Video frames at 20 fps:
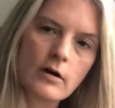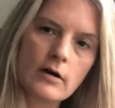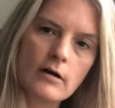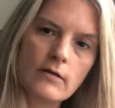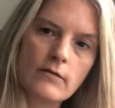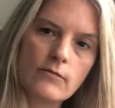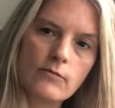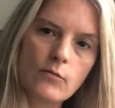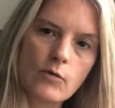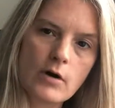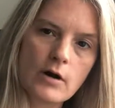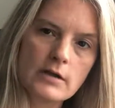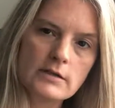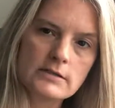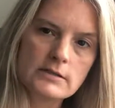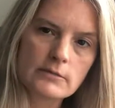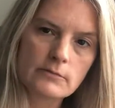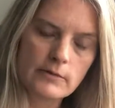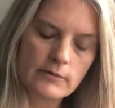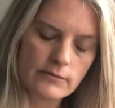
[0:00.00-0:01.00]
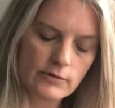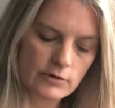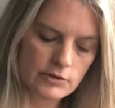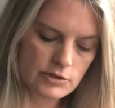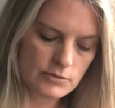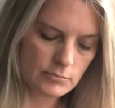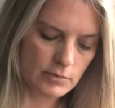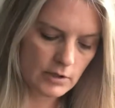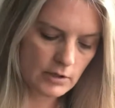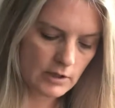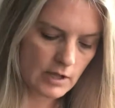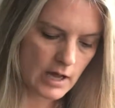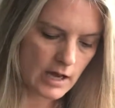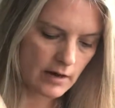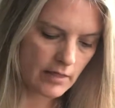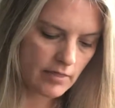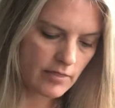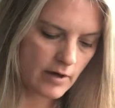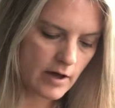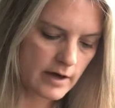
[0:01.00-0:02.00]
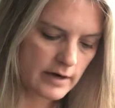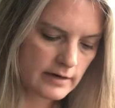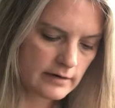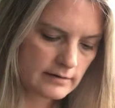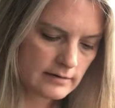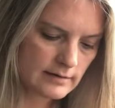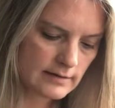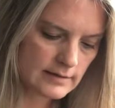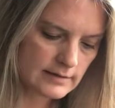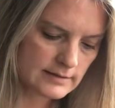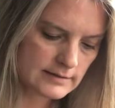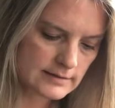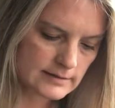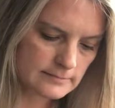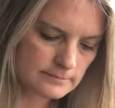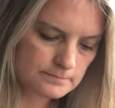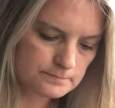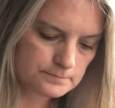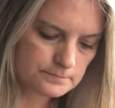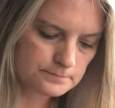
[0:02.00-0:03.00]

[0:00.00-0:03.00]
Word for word: of wands in reverse. You put a lot of thought into this.